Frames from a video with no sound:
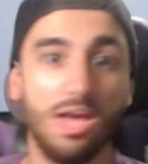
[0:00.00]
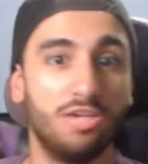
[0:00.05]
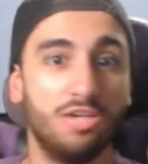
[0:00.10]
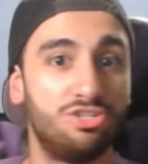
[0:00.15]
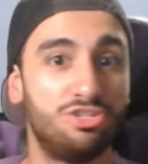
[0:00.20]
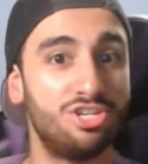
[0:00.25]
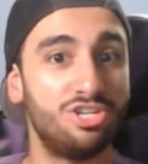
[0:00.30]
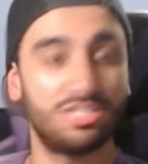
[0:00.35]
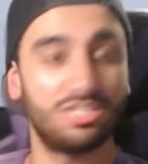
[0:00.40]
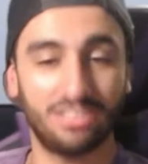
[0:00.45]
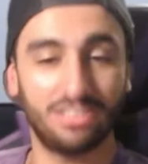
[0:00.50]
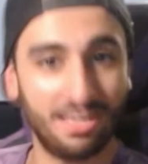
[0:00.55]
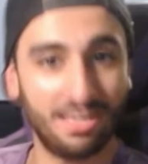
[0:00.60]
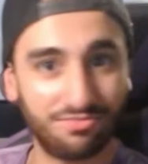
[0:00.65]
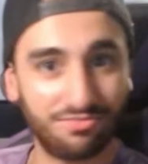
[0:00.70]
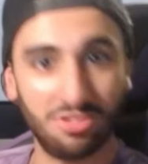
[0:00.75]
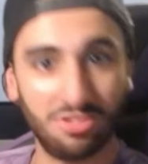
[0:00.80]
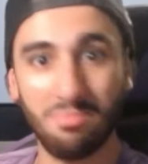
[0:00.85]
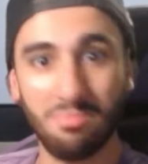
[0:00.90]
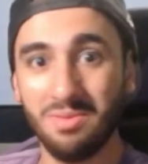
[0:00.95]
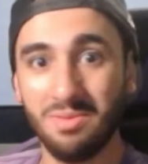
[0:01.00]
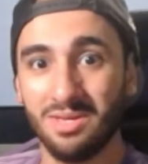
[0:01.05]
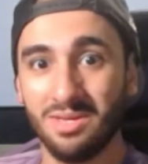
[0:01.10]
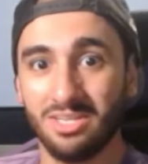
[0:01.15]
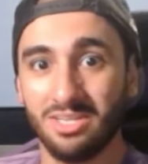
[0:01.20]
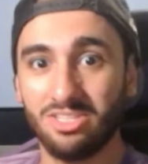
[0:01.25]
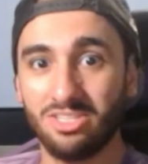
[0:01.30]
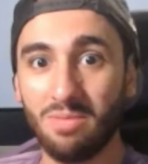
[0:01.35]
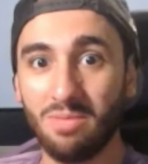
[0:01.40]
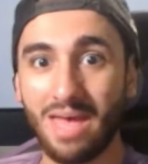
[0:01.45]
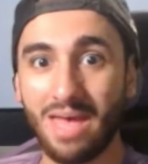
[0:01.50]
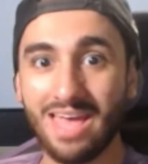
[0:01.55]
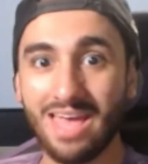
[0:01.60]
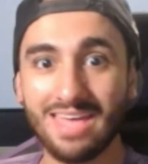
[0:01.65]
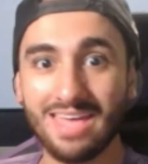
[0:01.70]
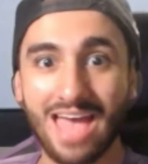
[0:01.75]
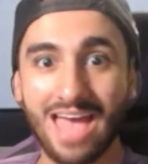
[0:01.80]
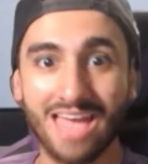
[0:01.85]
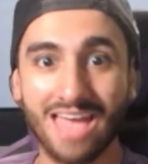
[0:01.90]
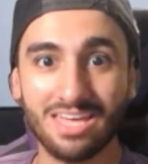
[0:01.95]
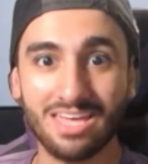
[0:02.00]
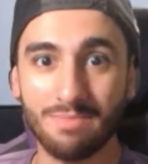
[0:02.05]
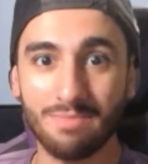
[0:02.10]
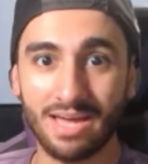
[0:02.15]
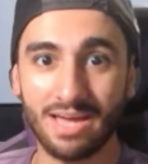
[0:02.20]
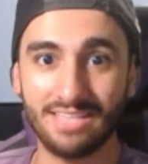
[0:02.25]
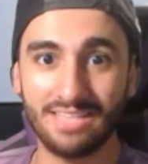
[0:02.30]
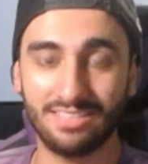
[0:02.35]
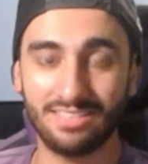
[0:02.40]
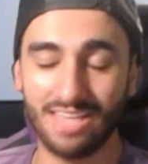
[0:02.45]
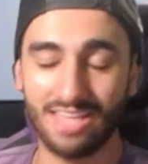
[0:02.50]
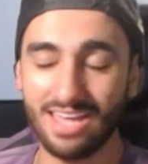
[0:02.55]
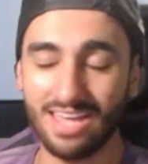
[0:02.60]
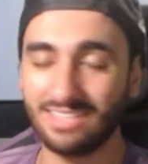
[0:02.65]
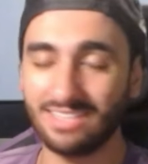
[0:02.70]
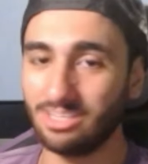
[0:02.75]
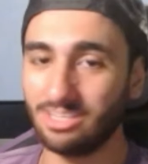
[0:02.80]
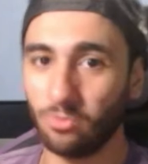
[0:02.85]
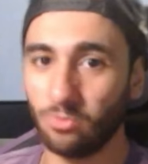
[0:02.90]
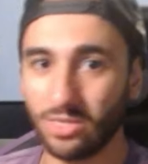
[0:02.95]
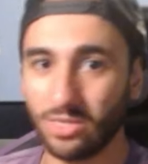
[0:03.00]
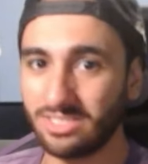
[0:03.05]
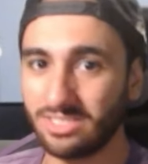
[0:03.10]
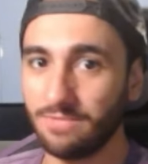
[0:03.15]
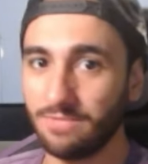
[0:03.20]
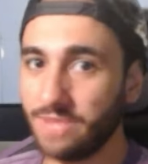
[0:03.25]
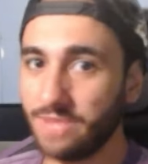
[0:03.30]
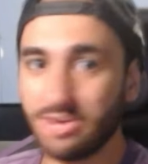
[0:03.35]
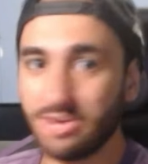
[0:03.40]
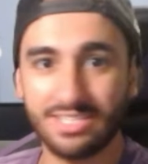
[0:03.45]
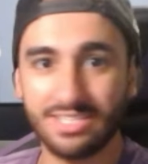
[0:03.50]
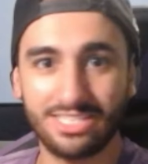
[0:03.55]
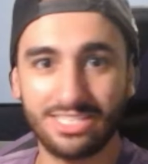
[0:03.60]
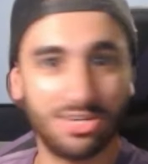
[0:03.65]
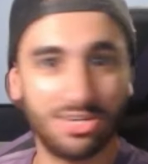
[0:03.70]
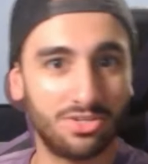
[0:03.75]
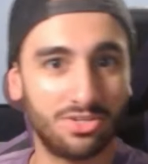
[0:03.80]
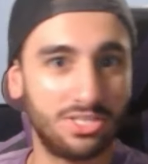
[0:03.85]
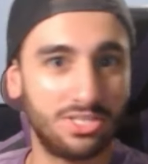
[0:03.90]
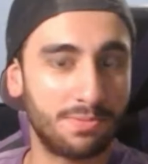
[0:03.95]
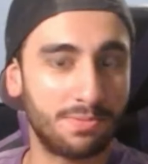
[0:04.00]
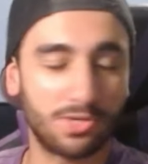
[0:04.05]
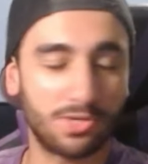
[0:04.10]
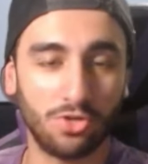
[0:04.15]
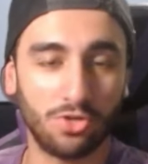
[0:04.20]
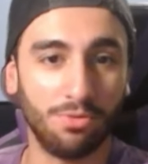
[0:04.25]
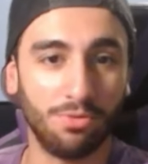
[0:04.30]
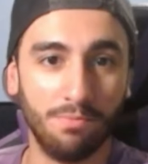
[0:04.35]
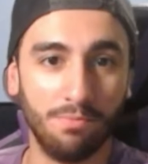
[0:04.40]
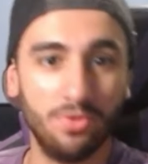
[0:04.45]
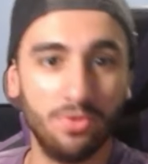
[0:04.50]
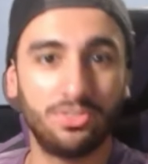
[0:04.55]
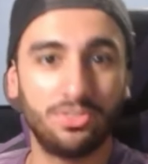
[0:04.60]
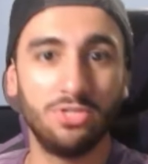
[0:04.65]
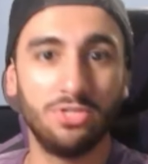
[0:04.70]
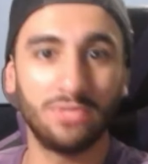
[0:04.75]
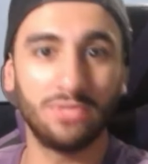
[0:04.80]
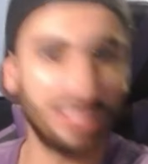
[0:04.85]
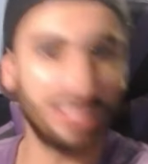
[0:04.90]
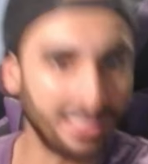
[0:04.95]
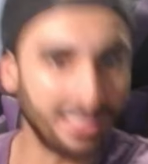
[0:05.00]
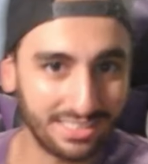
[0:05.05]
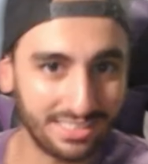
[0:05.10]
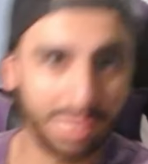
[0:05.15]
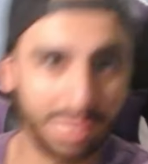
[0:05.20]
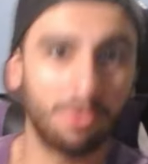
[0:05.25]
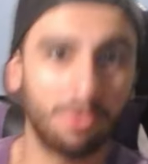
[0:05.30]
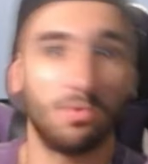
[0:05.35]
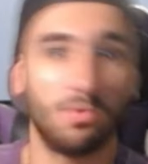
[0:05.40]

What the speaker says: She just left them hanging by his legs, and what's a very stereotypical move to do with a lightsaber?